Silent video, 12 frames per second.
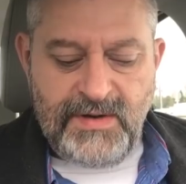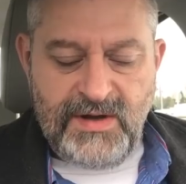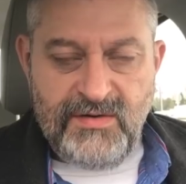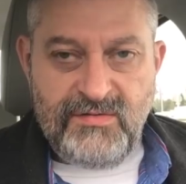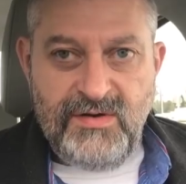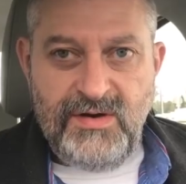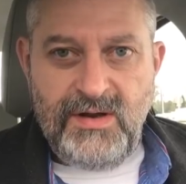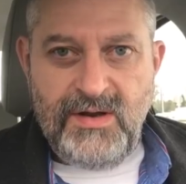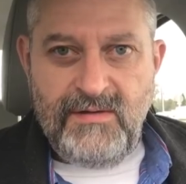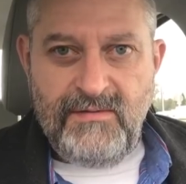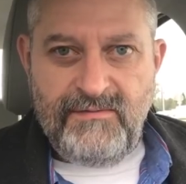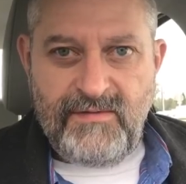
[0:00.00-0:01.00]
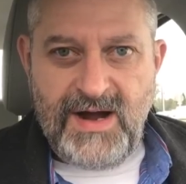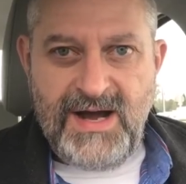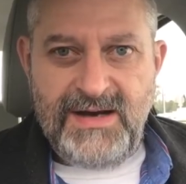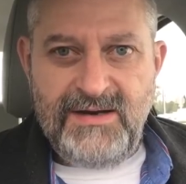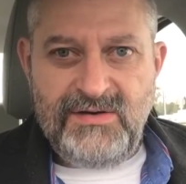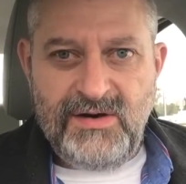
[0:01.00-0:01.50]
country
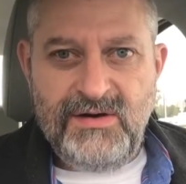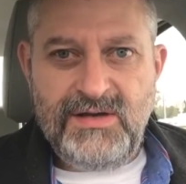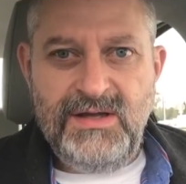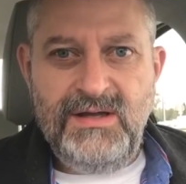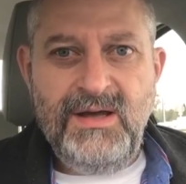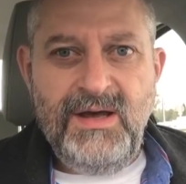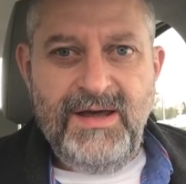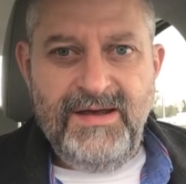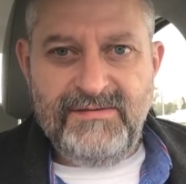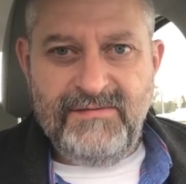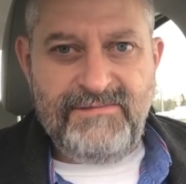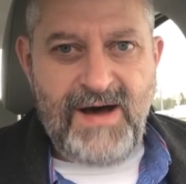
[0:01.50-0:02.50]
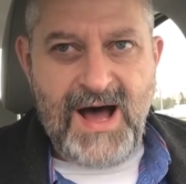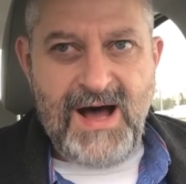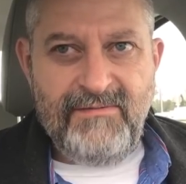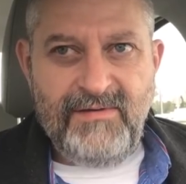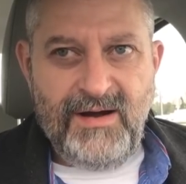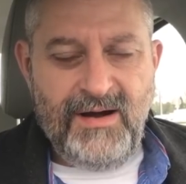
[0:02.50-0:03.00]
fried turkey is a
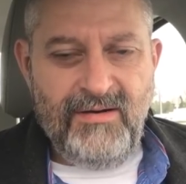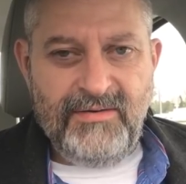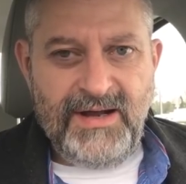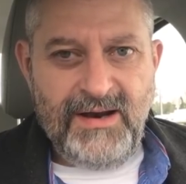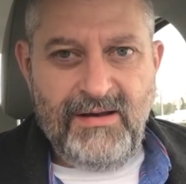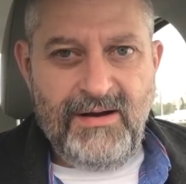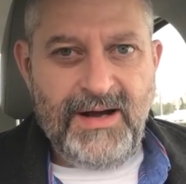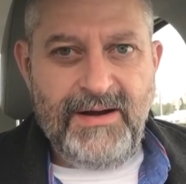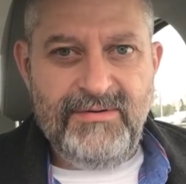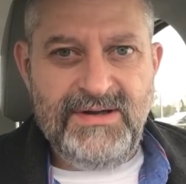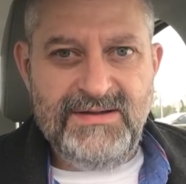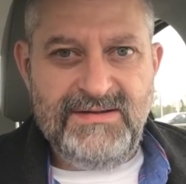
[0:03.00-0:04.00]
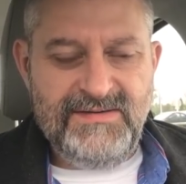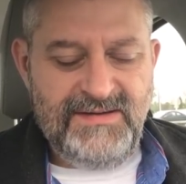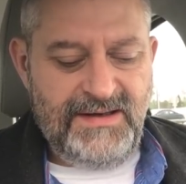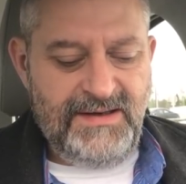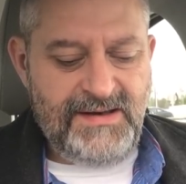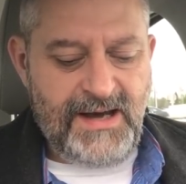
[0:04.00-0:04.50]
5 all day long. I would get this
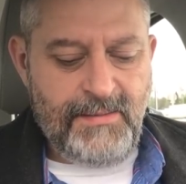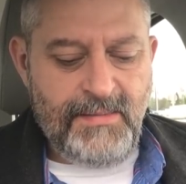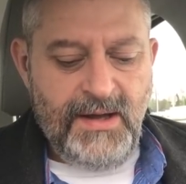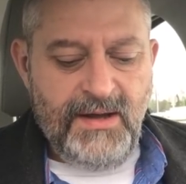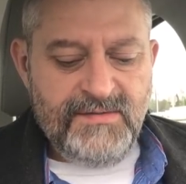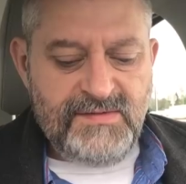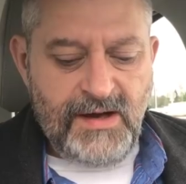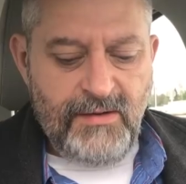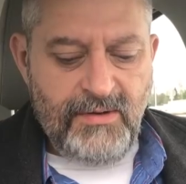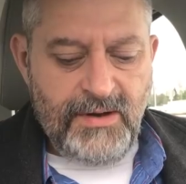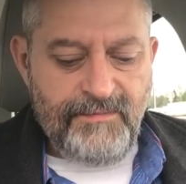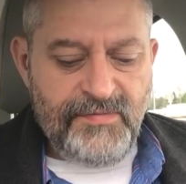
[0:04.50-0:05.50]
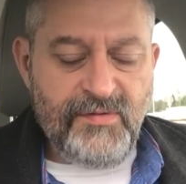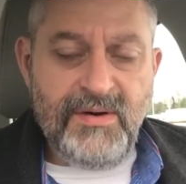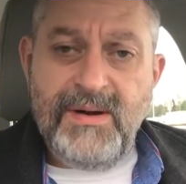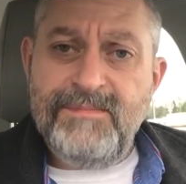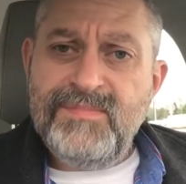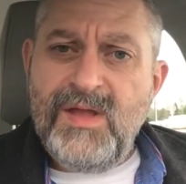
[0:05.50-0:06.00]
anytime. So
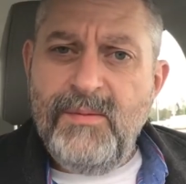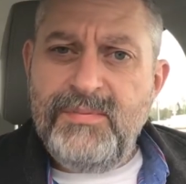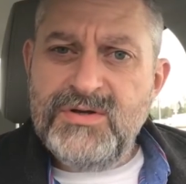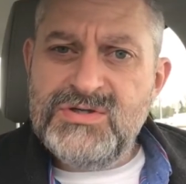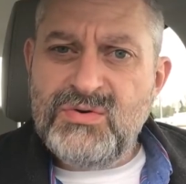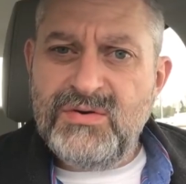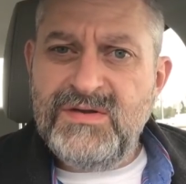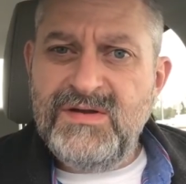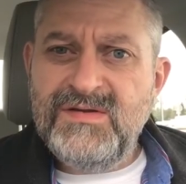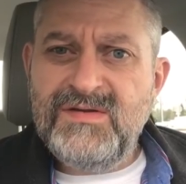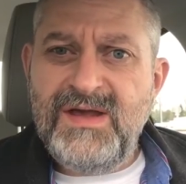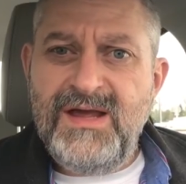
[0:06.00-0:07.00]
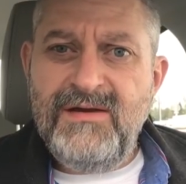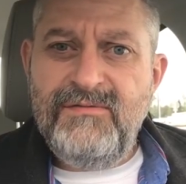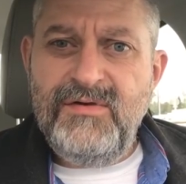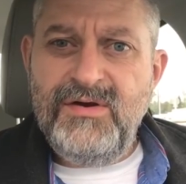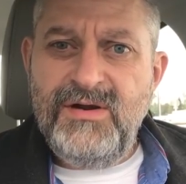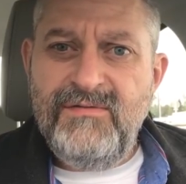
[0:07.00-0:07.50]
anyway, I hope you enjoyed this. And
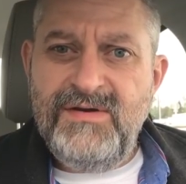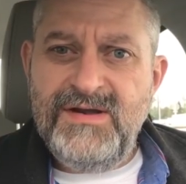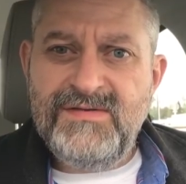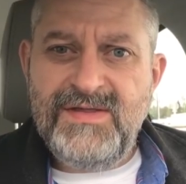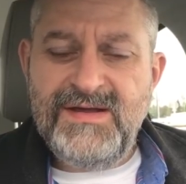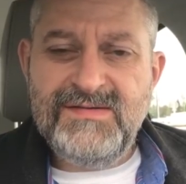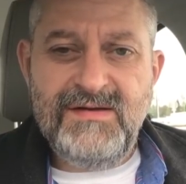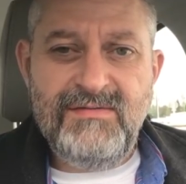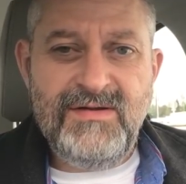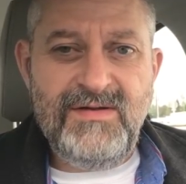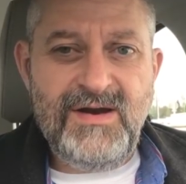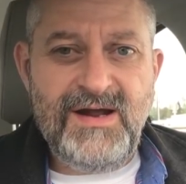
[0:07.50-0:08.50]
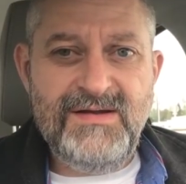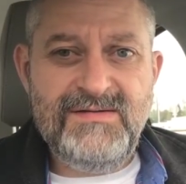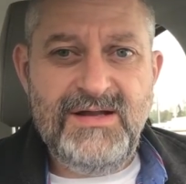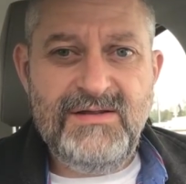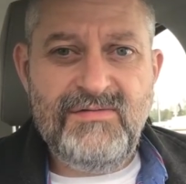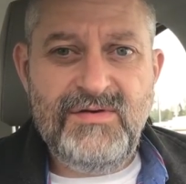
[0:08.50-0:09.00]
if it is Thanksgiving in the United
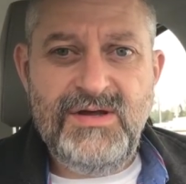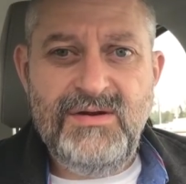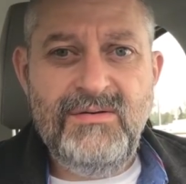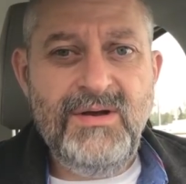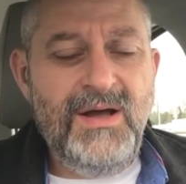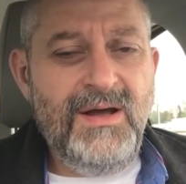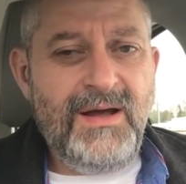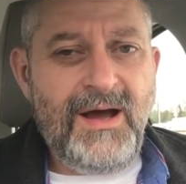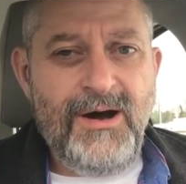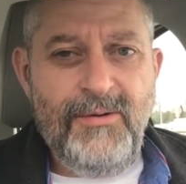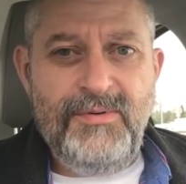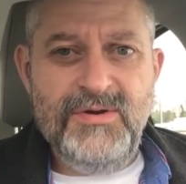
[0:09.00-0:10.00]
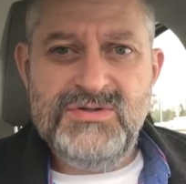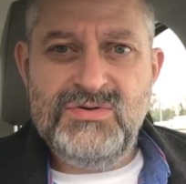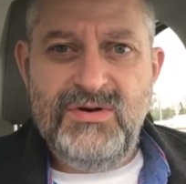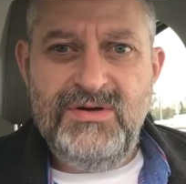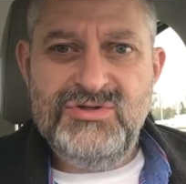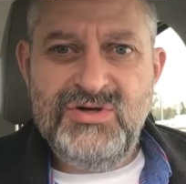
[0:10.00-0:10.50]
States for you, I hope you
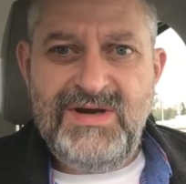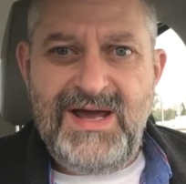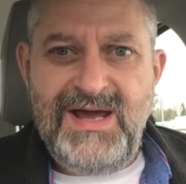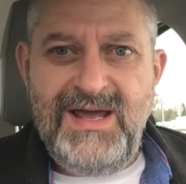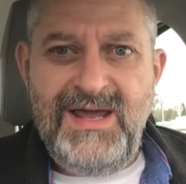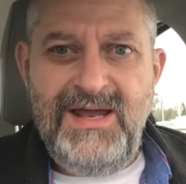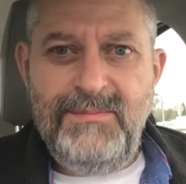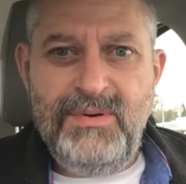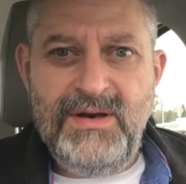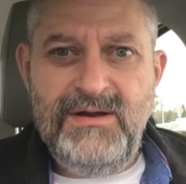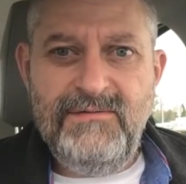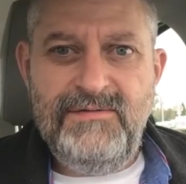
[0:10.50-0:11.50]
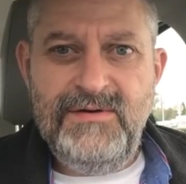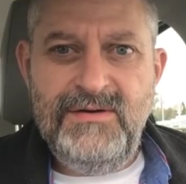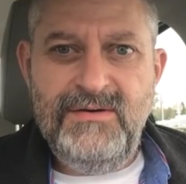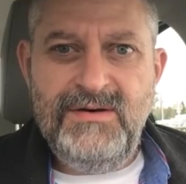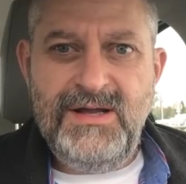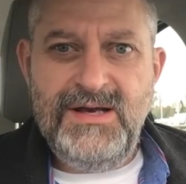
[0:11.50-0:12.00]
enjoyed your day. Eat plenty of
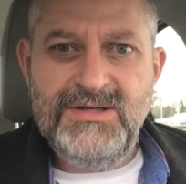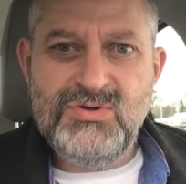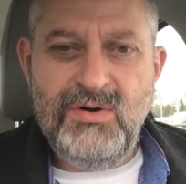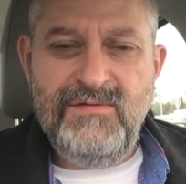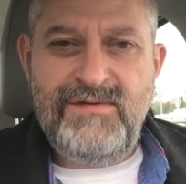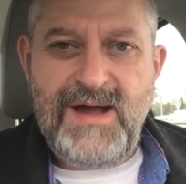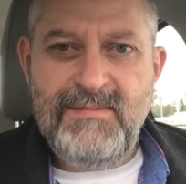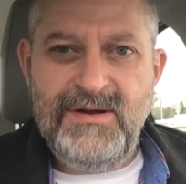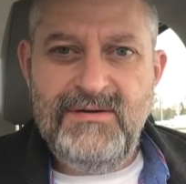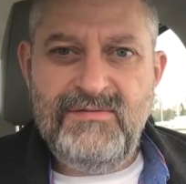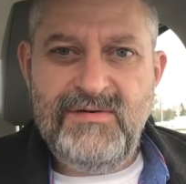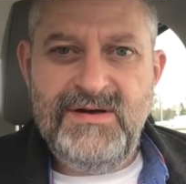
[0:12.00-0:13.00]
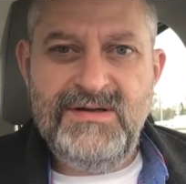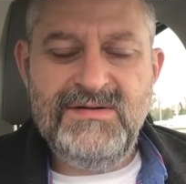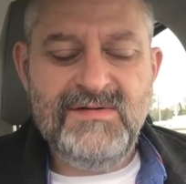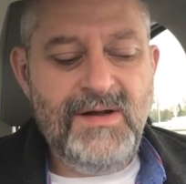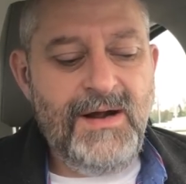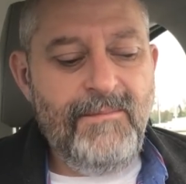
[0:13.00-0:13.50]
food and enjoy family and
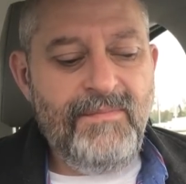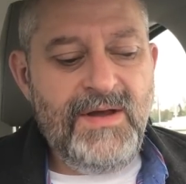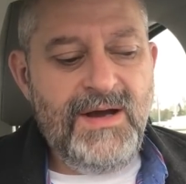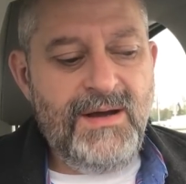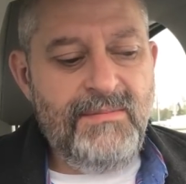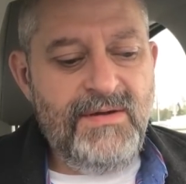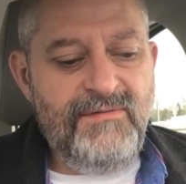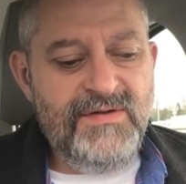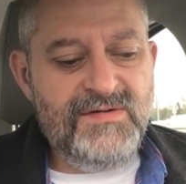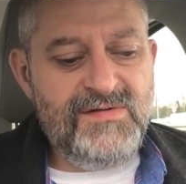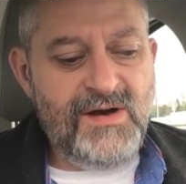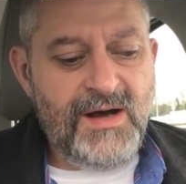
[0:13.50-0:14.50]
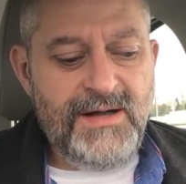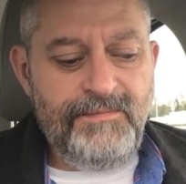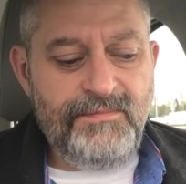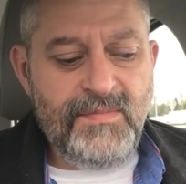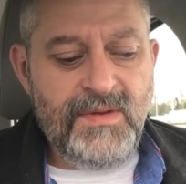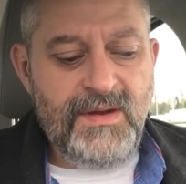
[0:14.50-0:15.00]
friends. If you're not
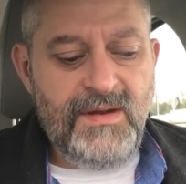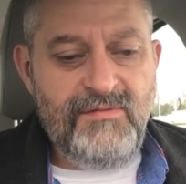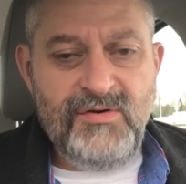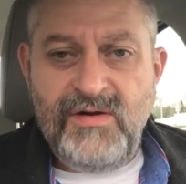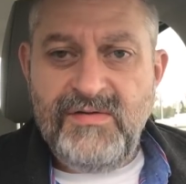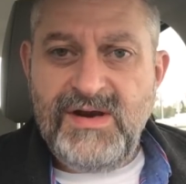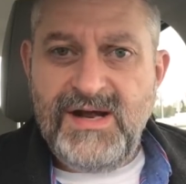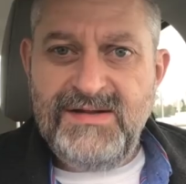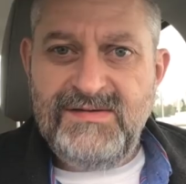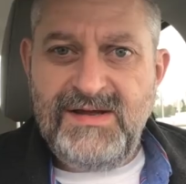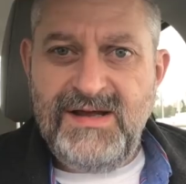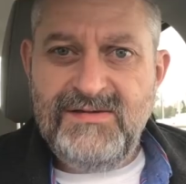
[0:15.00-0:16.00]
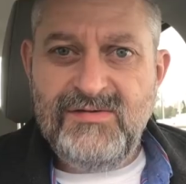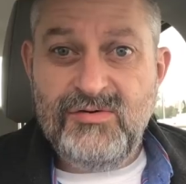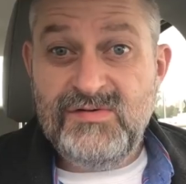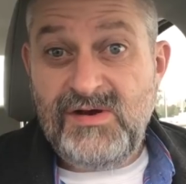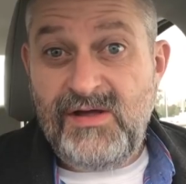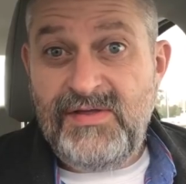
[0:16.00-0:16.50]
in the United States
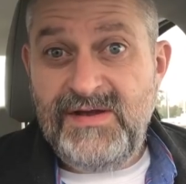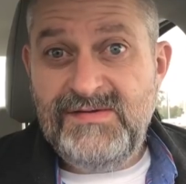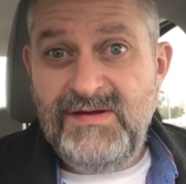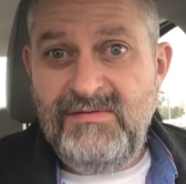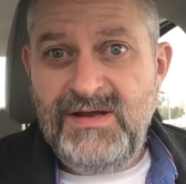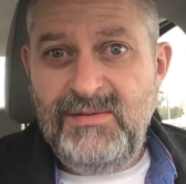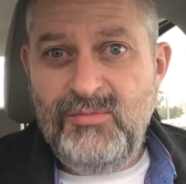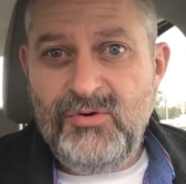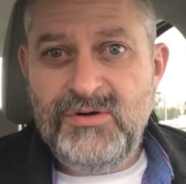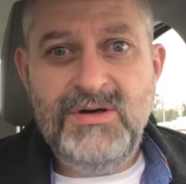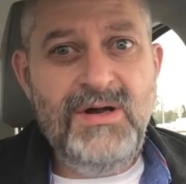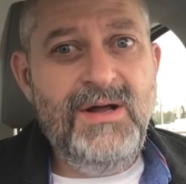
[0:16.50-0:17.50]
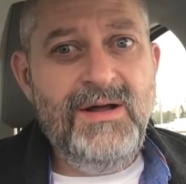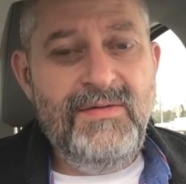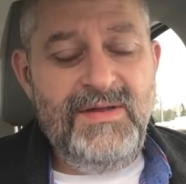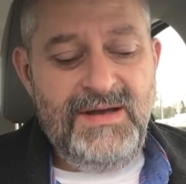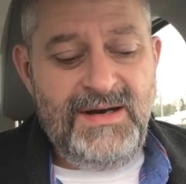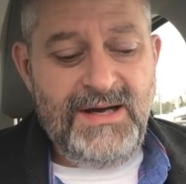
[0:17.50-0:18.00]
or it's not Thanksgiving anymore,
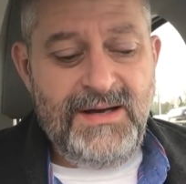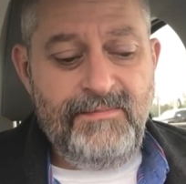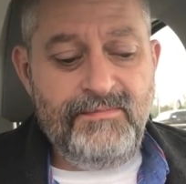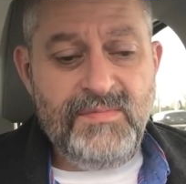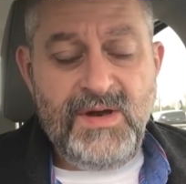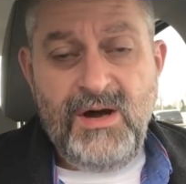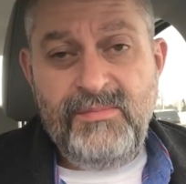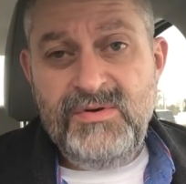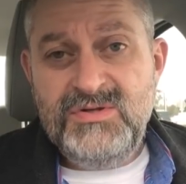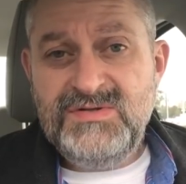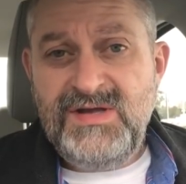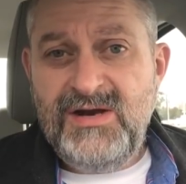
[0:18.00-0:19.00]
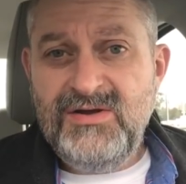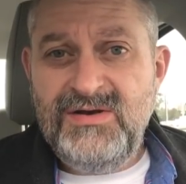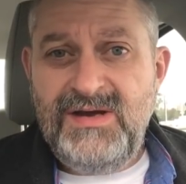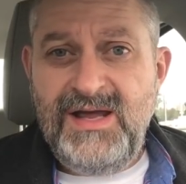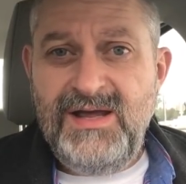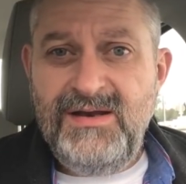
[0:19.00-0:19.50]
then I hope you just had a
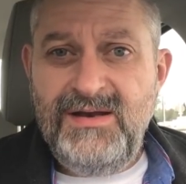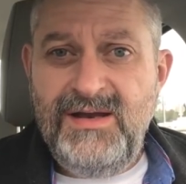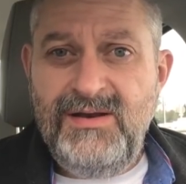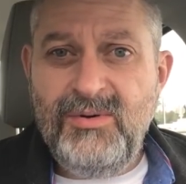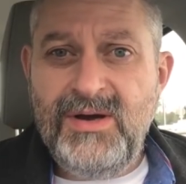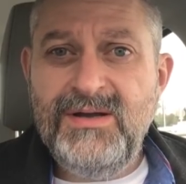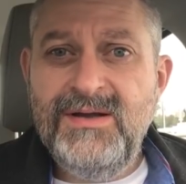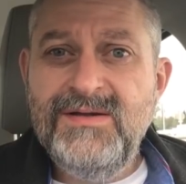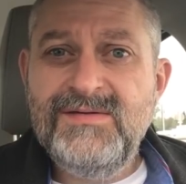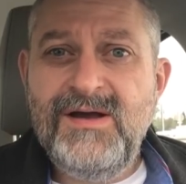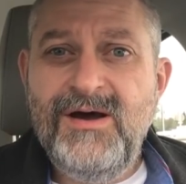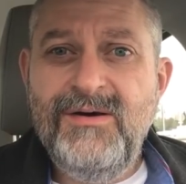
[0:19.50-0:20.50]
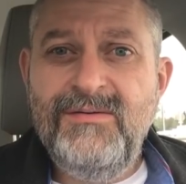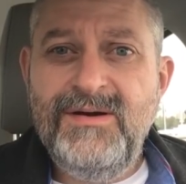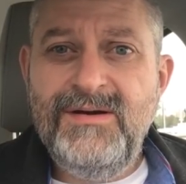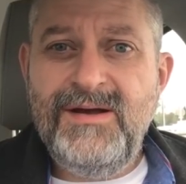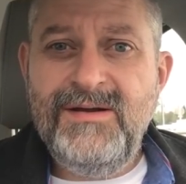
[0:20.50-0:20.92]
good day anyway. So